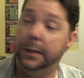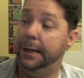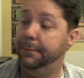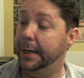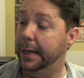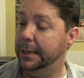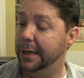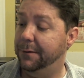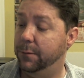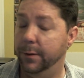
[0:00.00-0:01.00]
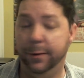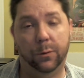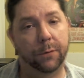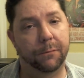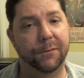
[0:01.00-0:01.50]
I'm not left with the
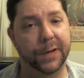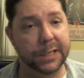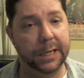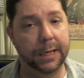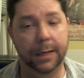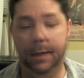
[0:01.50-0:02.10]
warm fuzzy